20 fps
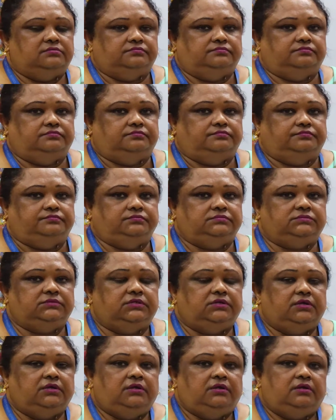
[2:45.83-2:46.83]

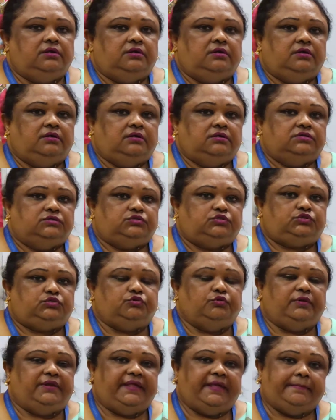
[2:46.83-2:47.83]

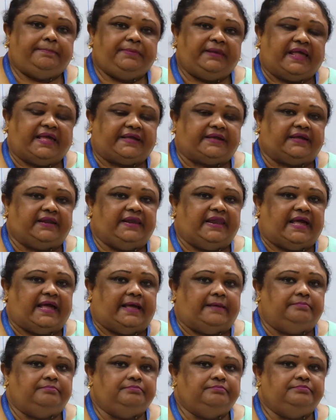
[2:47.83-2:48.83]
To leap like a
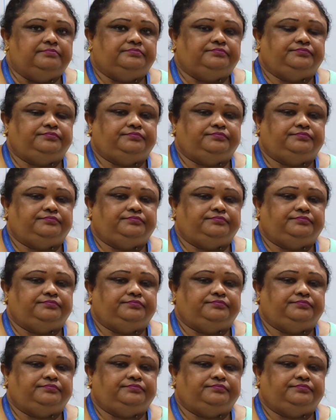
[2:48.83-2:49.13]
lamb,